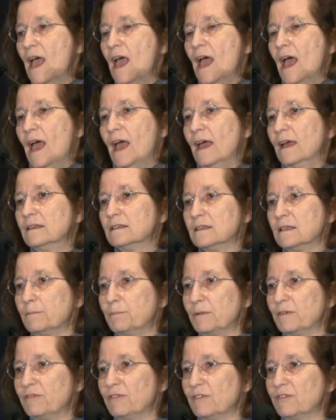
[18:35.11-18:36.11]
And
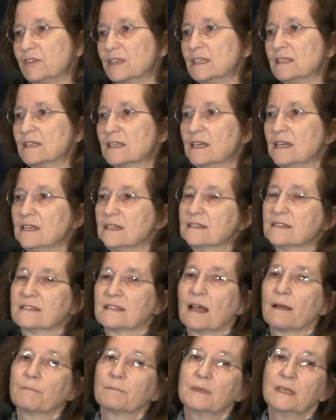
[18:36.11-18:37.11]
TP53 is
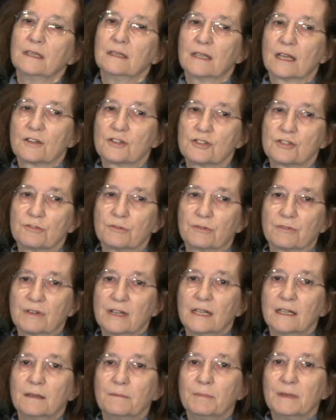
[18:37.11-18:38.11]
something that should
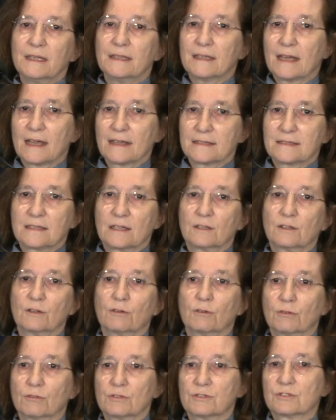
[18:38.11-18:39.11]
really be tested
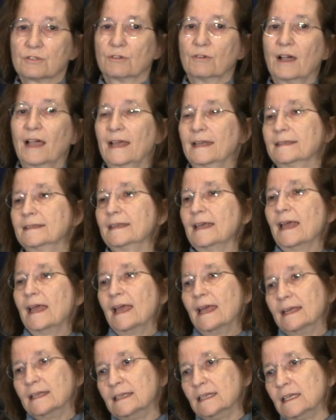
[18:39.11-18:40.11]
also at
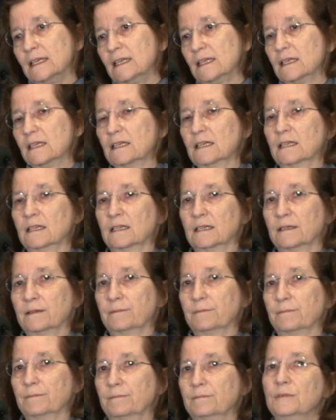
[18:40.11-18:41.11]
any
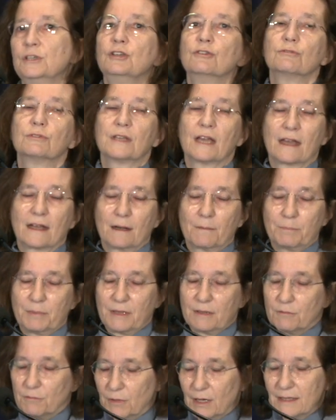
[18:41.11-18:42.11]
new
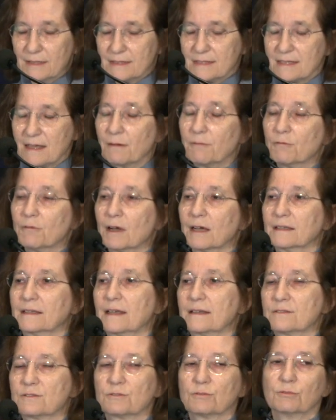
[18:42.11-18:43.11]
therapy. When someone
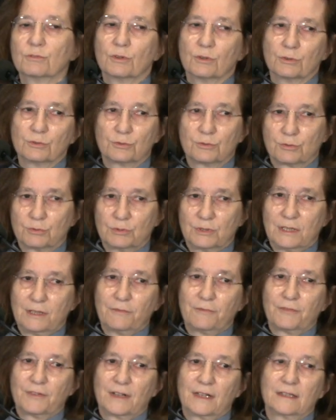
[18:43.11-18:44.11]
has to go through
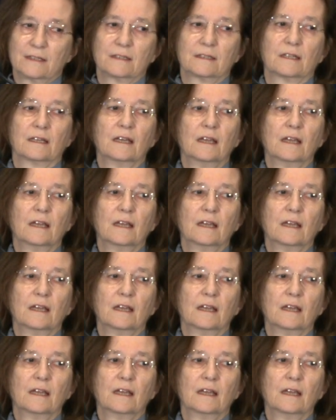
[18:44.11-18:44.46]
different